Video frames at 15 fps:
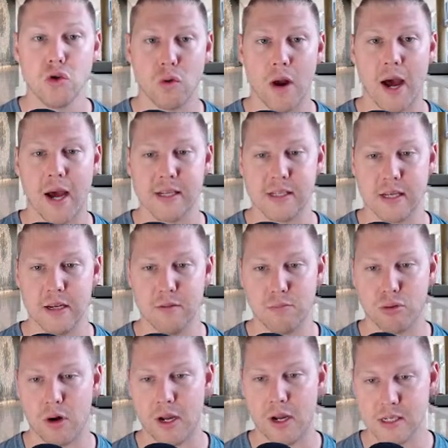rise in
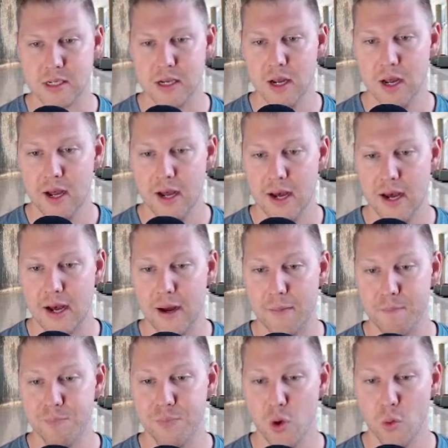price,
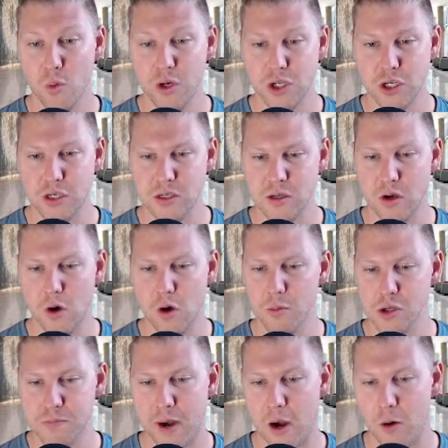which is
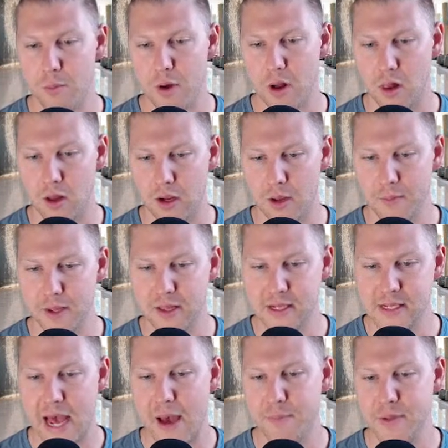almost parabolic. This
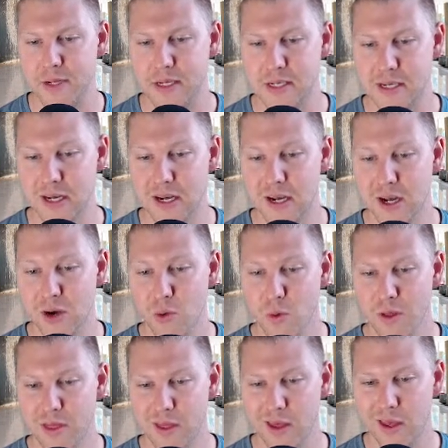happened
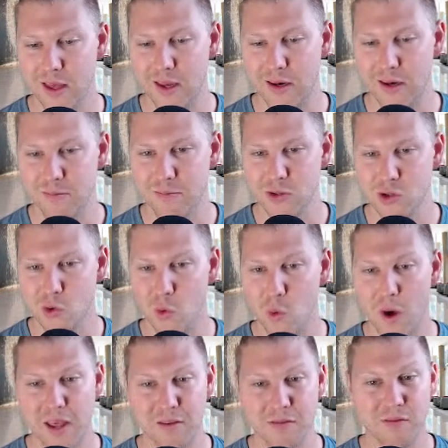within
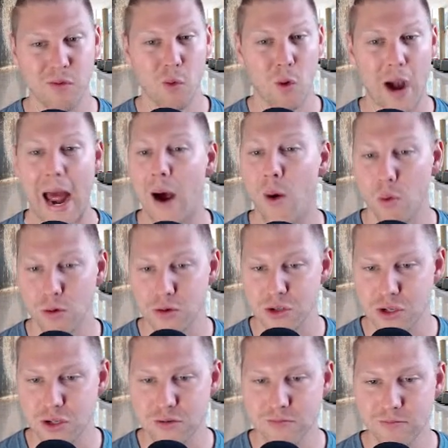24
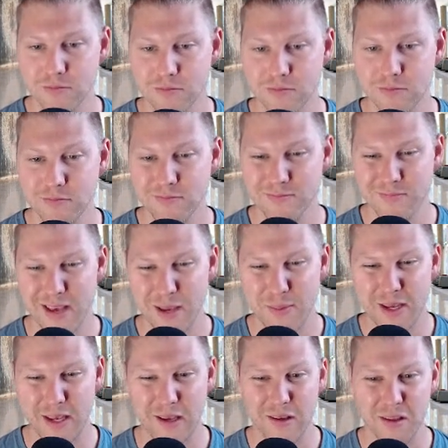hours,
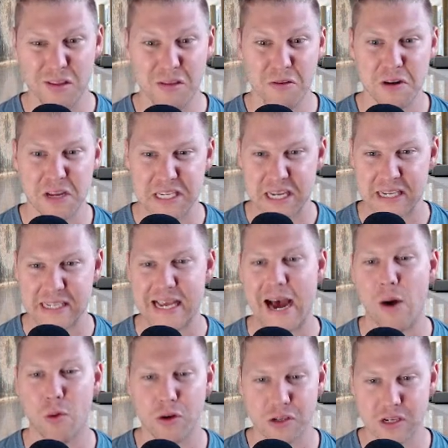maybe 36
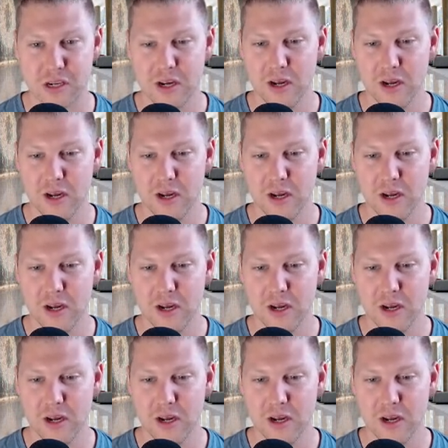hours.